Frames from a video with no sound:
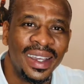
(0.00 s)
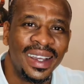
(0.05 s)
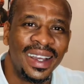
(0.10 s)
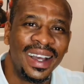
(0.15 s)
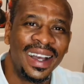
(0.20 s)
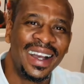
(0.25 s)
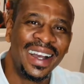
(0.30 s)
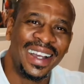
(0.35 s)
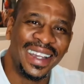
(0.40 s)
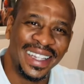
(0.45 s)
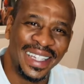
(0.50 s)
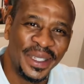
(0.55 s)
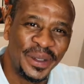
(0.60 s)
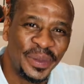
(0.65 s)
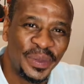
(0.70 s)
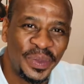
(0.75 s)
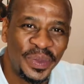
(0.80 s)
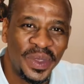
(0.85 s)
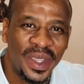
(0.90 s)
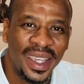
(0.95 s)
Hi,
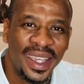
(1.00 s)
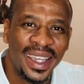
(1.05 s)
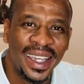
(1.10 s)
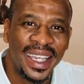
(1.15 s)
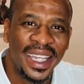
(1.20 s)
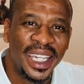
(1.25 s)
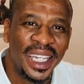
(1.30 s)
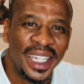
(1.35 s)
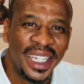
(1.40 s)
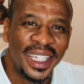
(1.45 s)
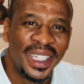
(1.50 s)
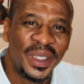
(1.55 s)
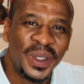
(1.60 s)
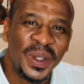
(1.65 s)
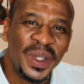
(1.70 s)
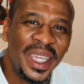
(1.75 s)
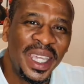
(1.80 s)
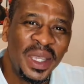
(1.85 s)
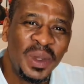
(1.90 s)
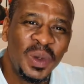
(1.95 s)

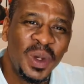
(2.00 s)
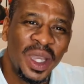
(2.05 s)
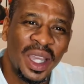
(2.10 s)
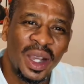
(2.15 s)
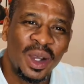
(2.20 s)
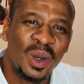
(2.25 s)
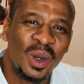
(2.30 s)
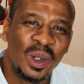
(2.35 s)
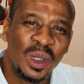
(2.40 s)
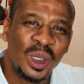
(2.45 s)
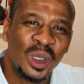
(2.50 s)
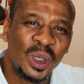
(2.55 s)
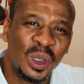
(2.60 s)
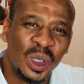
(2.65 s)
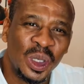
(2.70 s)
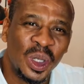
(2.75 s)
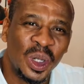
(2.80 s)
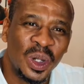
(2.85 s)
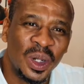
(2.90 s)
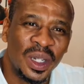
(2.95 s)
today we are going to
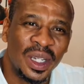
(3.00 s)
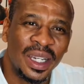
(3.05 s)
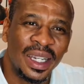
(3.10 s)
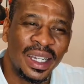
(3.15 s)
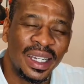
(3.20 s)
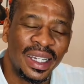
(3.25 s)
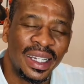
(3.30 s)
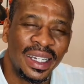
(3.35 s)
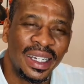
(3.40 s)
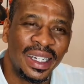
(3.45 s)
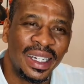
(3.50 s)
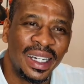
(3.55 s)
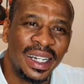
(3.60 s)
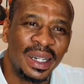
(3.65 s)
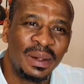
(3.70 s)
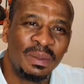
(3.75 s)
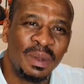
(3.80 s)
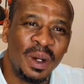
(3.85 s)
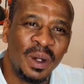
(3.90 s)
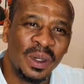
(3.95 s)
talk
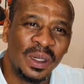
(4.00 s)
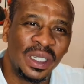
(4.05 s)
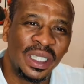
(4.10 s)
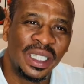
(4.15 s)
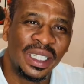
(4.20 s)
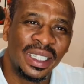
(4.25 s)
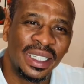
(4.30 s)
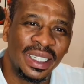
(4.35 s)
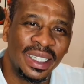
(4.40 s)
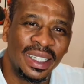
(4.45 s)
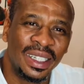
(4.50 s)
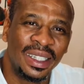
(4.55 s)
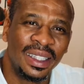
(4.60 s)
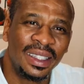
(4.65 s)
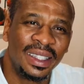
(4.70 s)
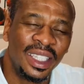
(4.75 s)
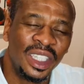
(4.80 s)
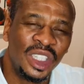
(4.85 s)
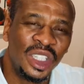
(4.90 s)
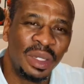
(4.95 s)
about
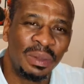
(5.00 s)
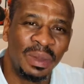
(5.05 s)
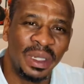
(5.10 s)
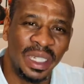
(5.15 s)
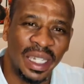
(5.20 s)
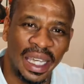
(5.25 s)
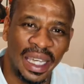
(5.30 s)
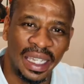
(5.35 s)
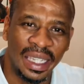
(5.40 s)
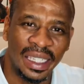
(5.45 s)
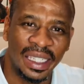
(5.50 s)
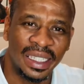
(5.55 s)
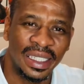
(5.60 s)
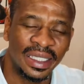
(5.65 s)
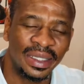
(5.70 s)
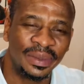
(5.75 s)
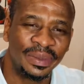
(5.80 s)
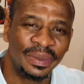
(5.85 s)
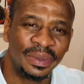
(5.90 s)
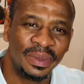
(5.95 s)
the Gemini,
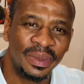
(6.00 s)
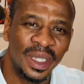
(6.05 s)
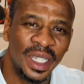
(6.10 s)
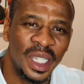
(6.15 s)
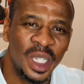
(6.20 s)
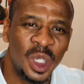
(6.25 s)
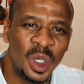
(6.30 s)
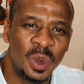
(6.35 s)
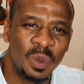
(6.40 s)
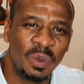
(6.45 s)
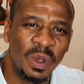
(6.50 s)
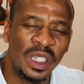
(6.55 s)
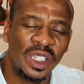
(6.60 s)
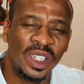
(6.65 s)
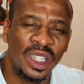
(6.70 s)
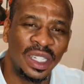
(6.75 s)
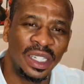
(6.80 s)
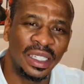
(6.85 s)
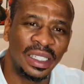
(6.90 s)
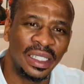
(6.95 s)

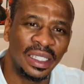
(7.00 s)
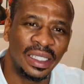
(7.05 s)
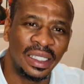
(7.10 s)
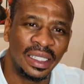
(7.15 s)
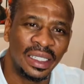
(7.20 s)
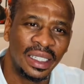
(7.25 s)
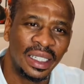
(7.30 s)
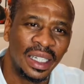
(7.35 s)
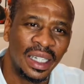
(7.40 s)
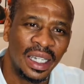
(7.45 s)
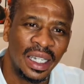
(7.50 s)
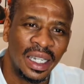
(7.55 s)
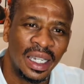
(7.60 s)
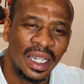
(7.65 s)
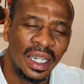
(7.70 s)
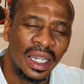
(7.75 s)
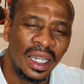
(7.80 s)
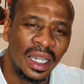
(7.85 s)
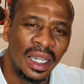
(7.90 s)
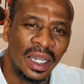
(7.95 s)
especially
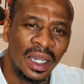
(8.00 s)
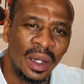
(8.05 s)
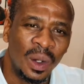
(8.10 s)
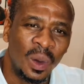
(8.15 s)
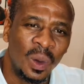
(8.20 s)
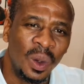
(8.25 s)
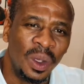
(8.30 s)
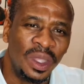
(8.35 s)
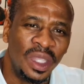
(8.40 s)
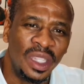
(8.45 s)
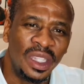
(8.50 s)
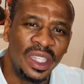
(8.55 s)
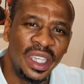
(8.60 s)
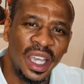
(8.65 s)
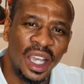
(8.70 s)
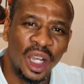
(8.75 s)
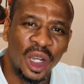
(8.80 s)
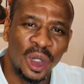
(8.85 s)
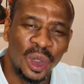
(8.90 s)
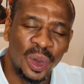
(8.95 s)
when they
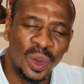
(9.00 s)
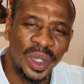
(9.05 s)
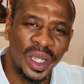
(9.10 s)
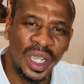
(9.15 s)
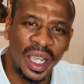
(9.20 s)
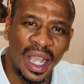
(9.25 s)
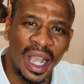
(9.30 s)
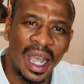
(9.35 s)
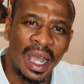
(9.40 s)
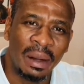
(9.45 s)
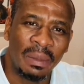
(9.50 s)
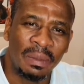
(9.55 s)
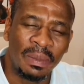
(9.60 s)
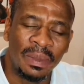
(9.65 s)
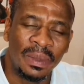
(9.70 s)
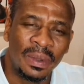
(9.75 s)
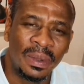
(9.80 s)
are growing up.